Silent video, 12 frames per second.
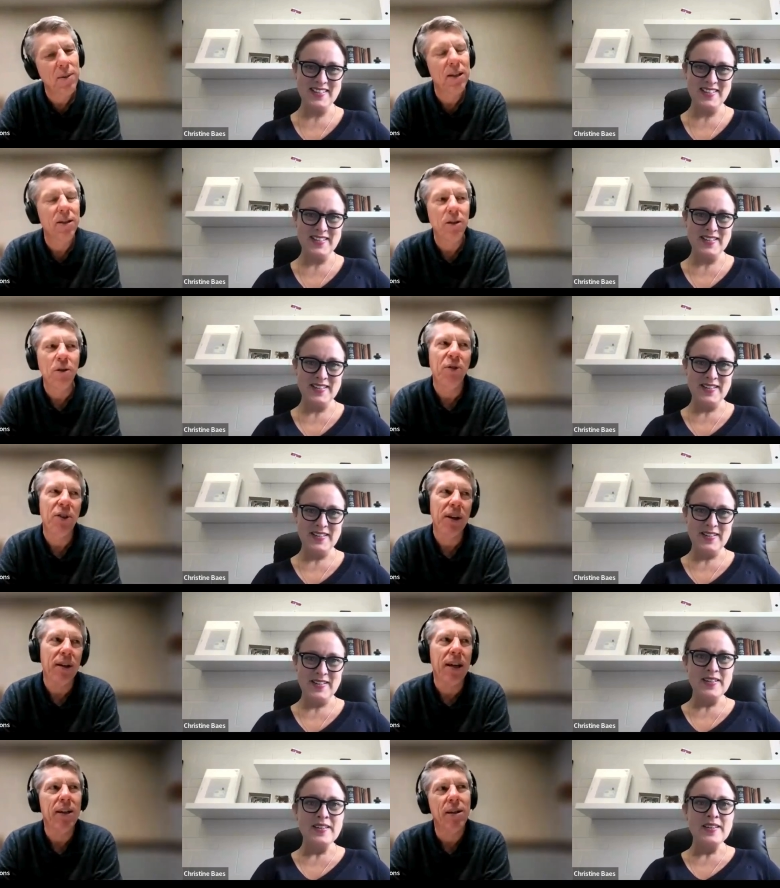Speaker 1: about, do you
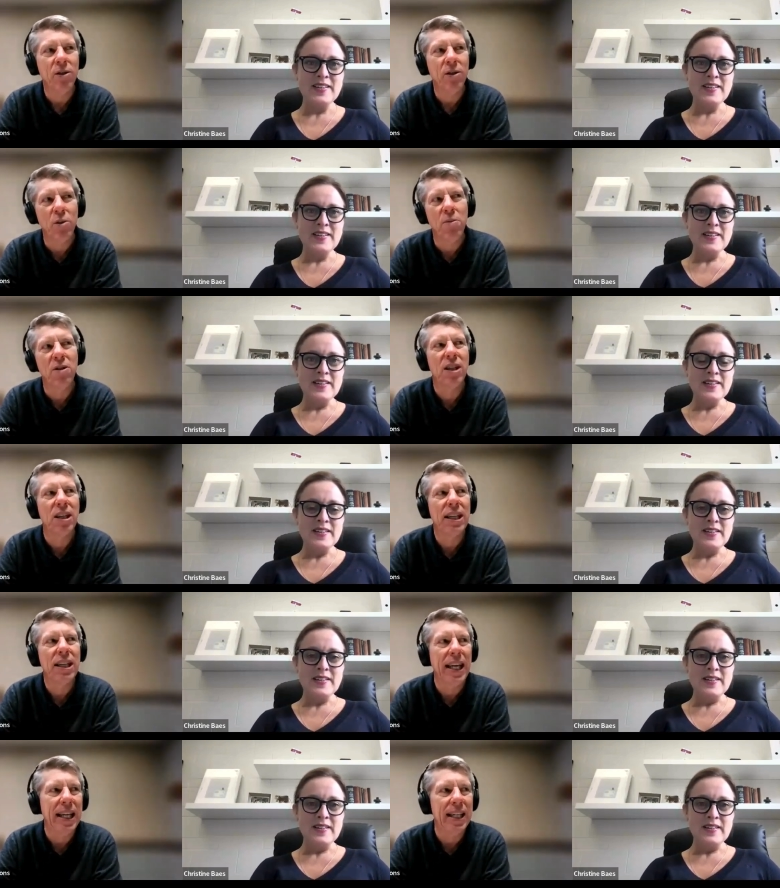feel like consumers
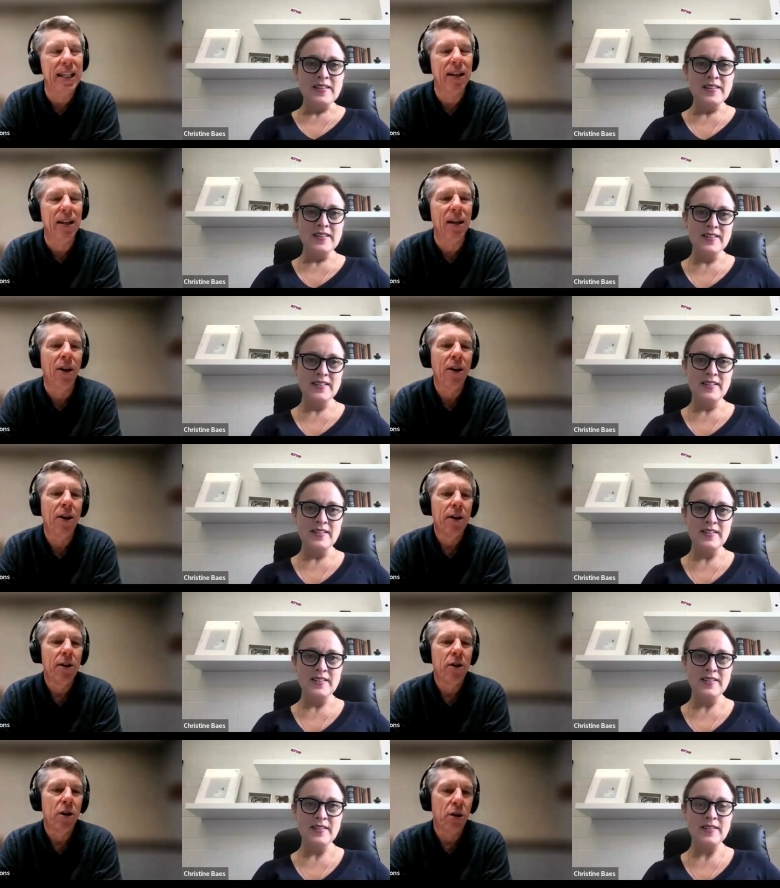in Canada
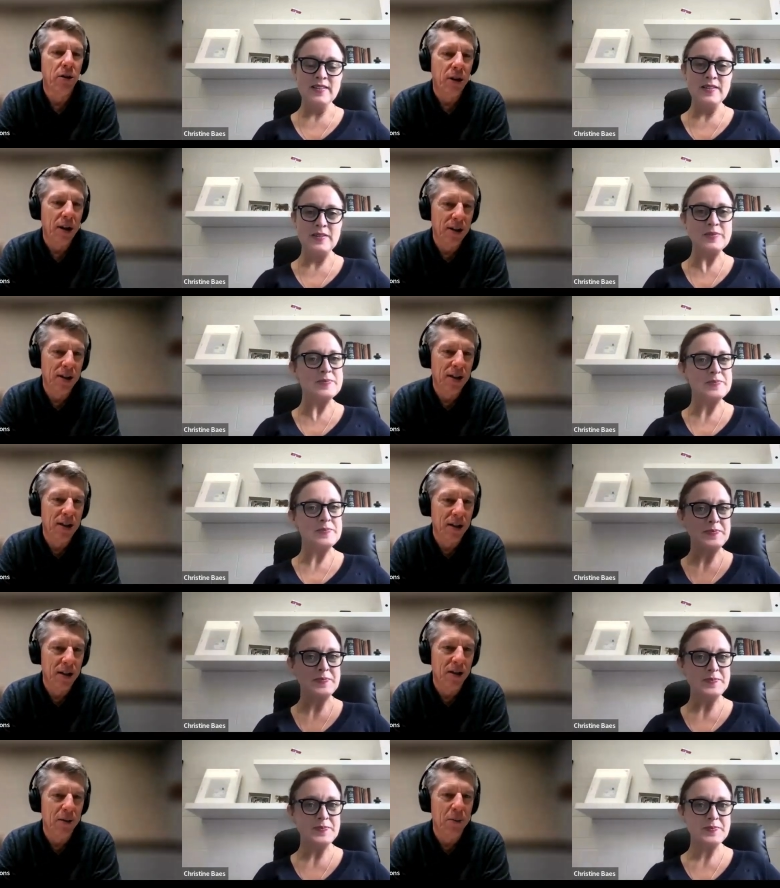trust
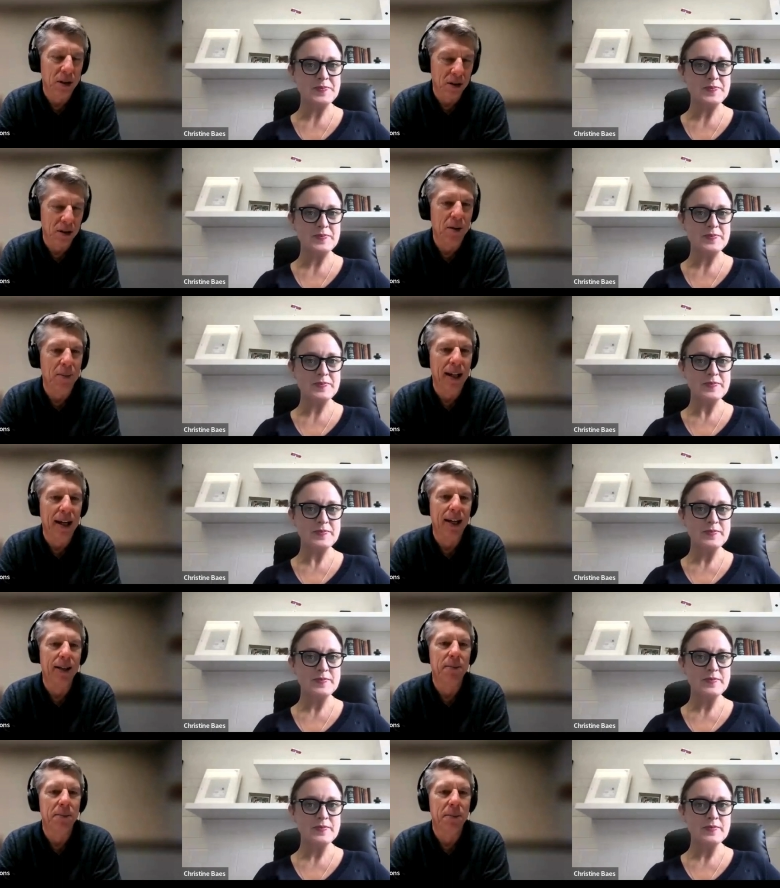their milk
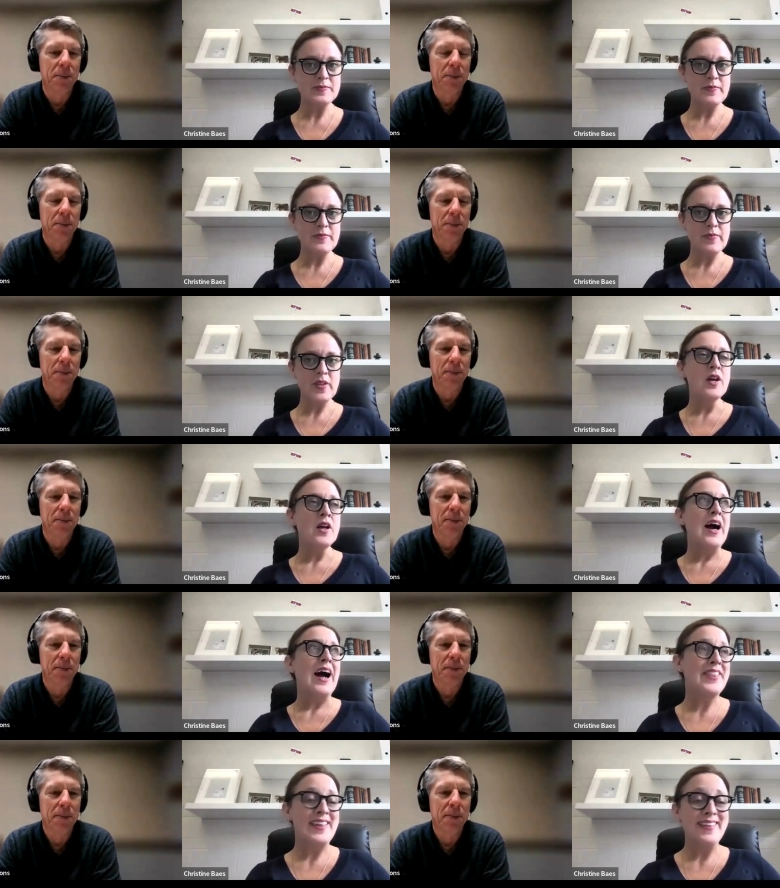supply?
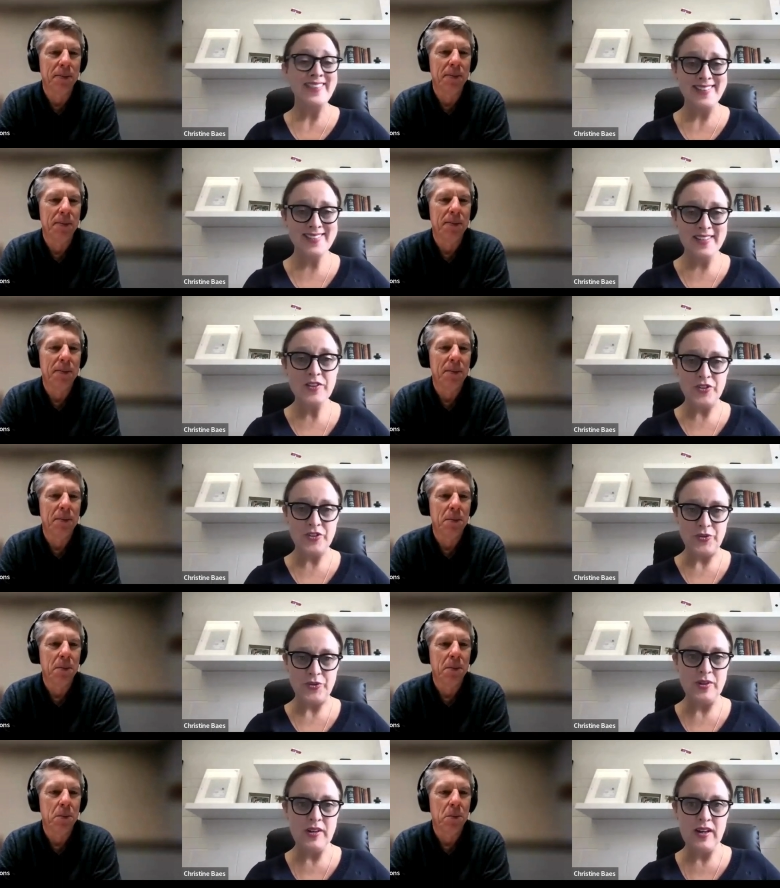
Speaker 2: I think they still
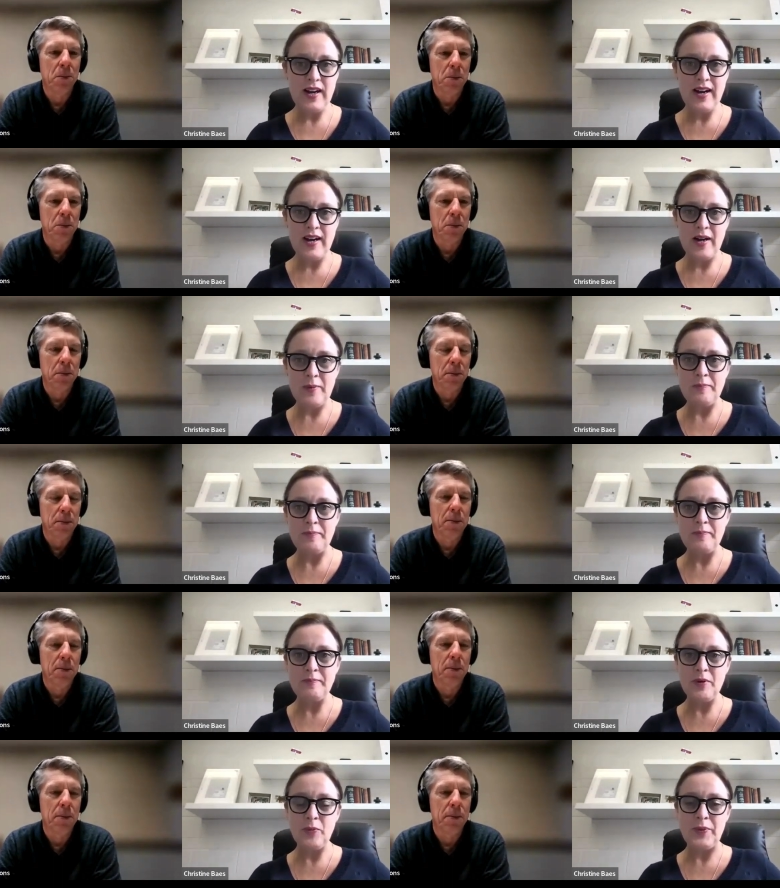do.
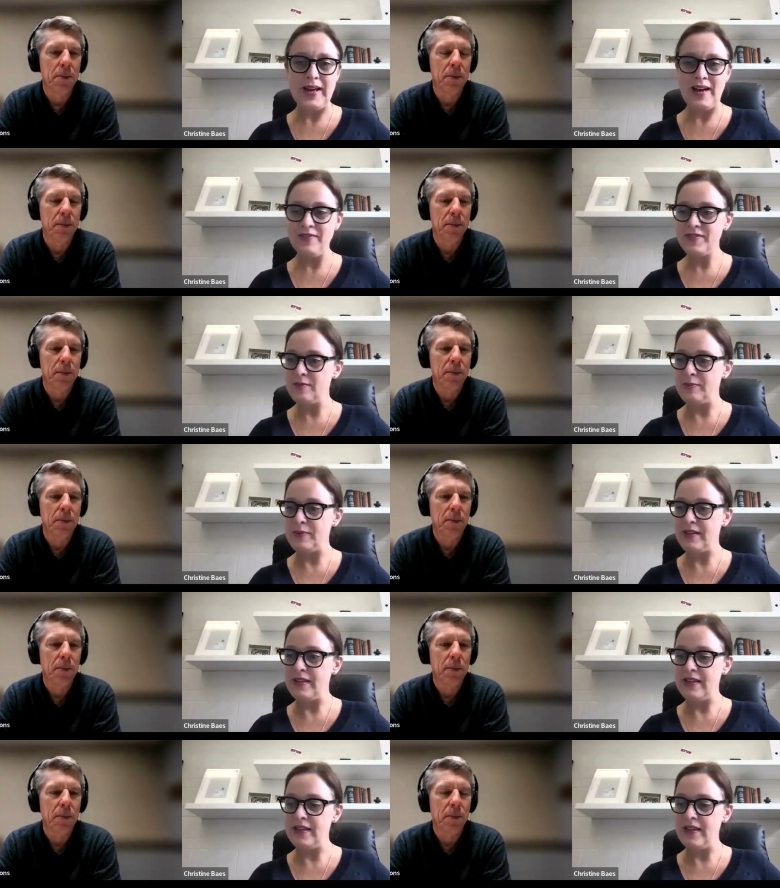Um, but we have to
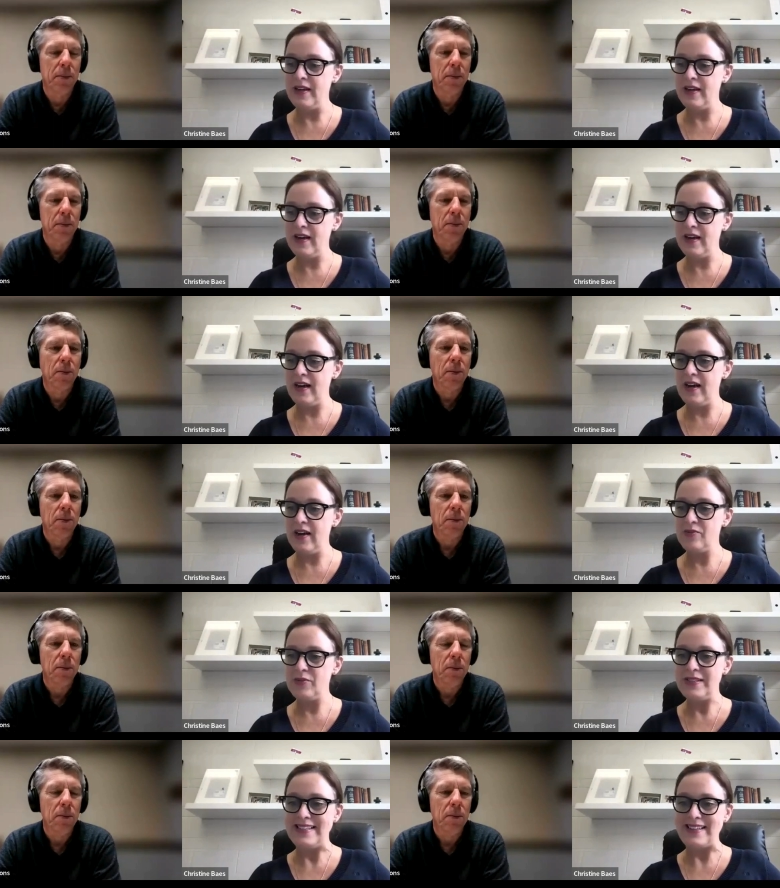be uh,
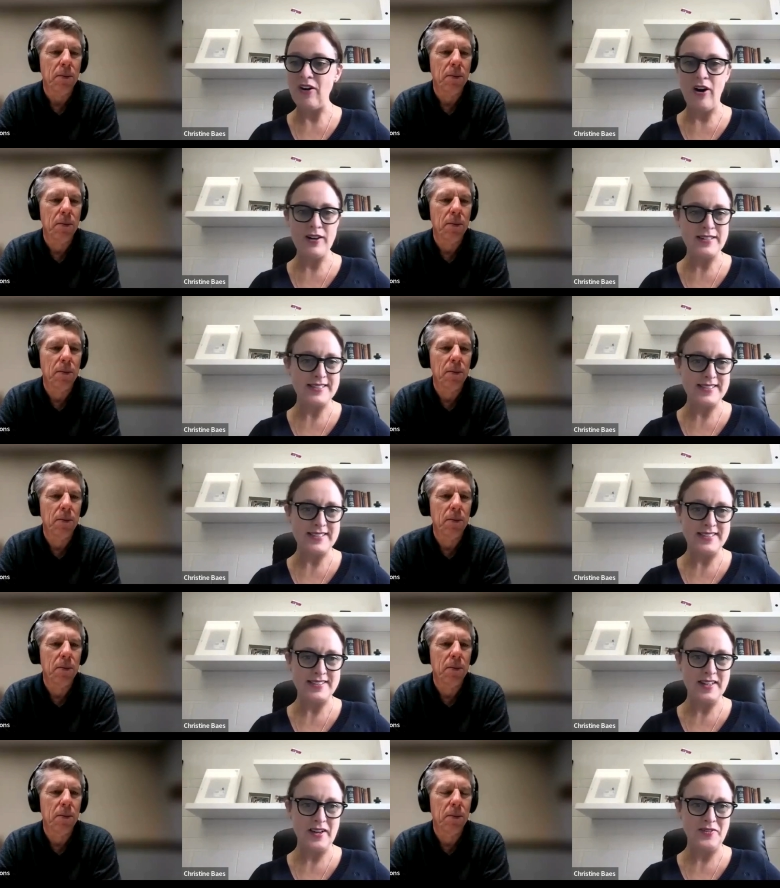really
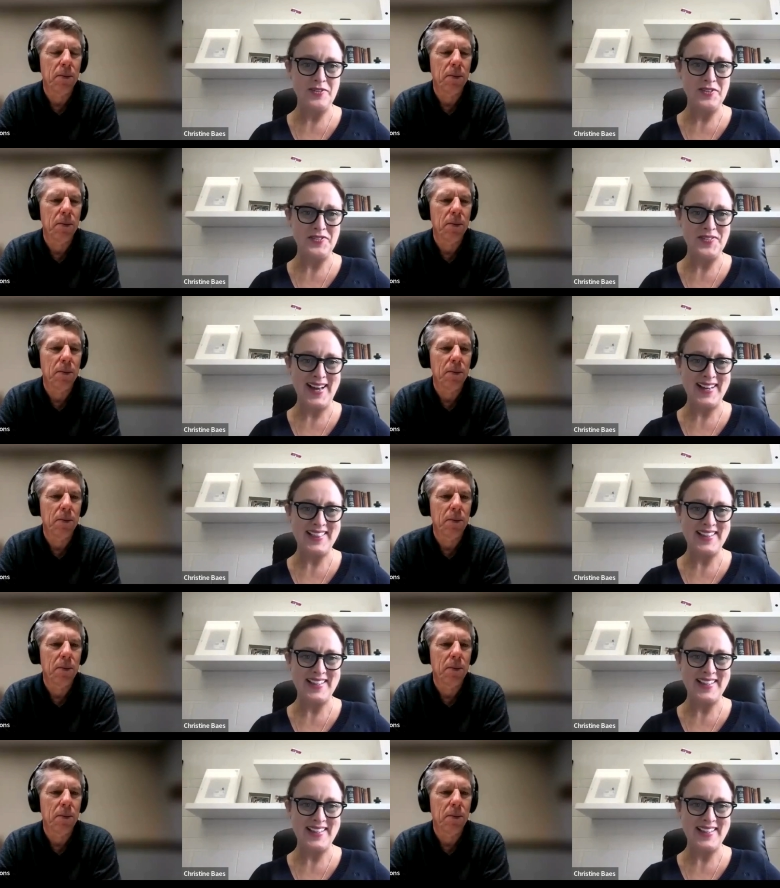cognizant of the fact